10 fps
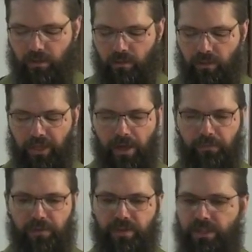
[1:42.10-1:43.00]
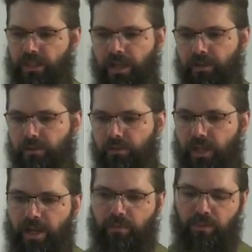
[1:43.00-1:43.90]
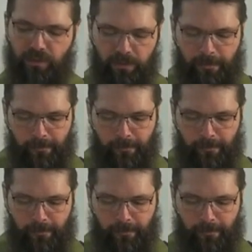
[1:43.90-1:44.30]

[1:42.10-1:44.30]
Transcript: theft, slander, libel,